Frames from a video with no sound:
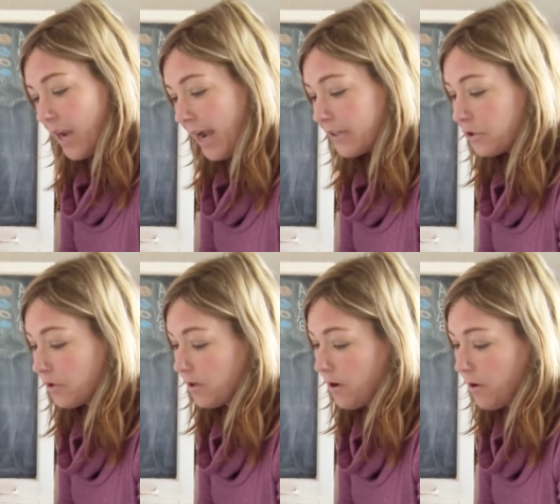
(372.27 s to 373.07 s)
I
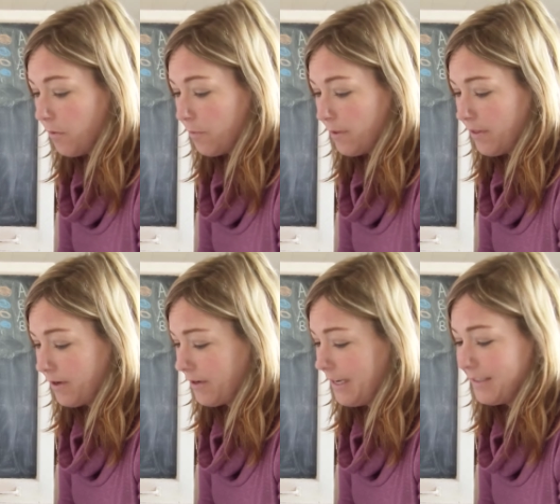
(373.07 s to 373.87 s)
sure hope
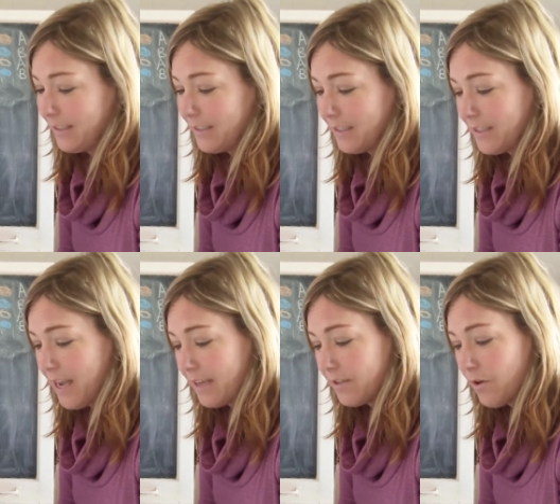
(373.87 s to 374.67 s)
there isn't a
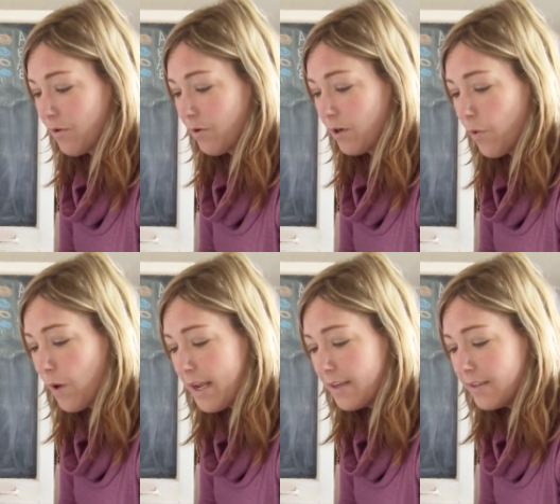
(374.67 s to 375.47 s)
test or
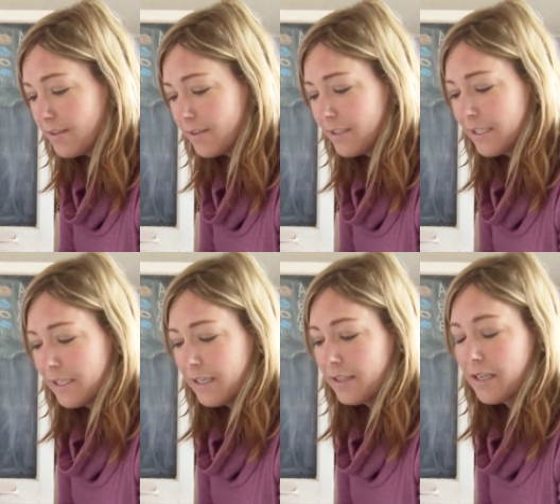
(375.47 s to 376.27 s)
quiz,
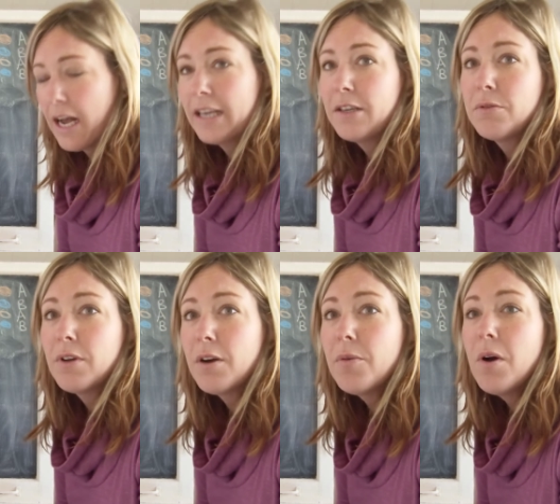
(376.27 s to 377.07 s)
'cause I don't
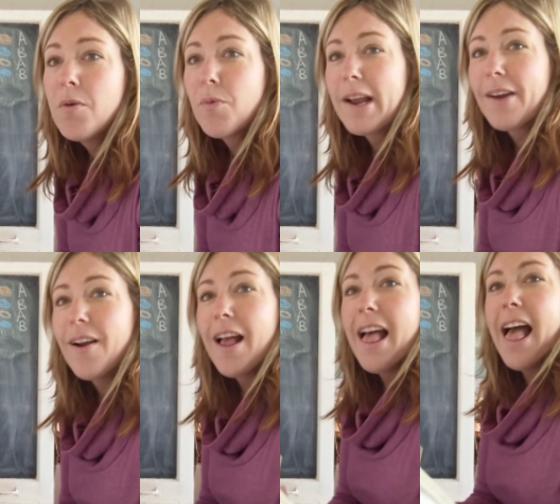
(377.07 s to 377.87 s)
know where
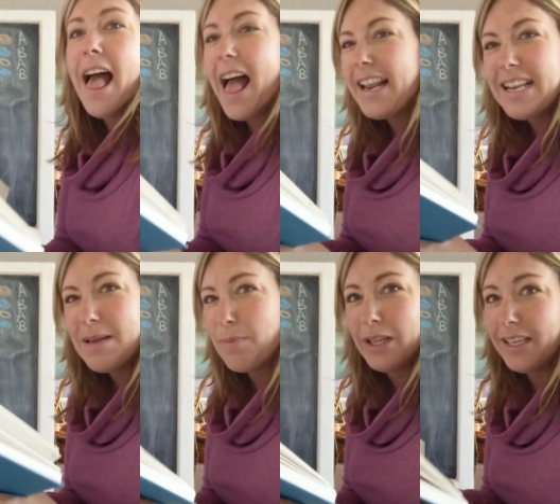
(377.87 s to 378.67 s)
any
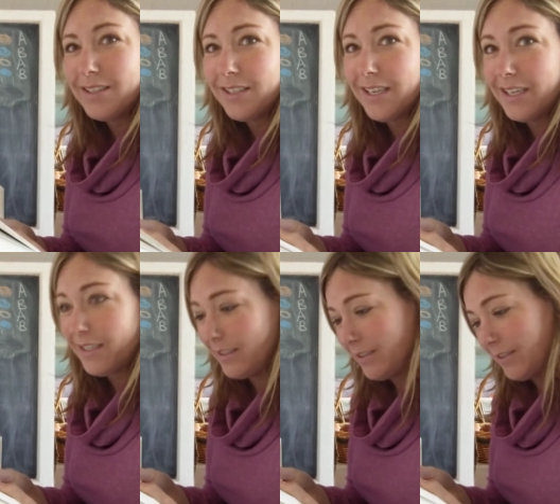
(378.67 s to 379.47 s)
place
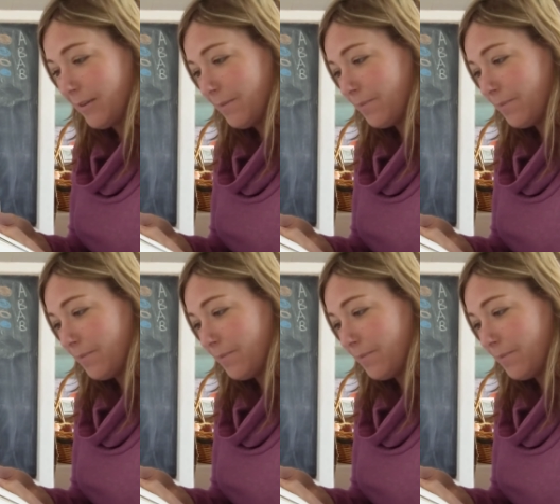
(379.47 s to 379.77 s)
is.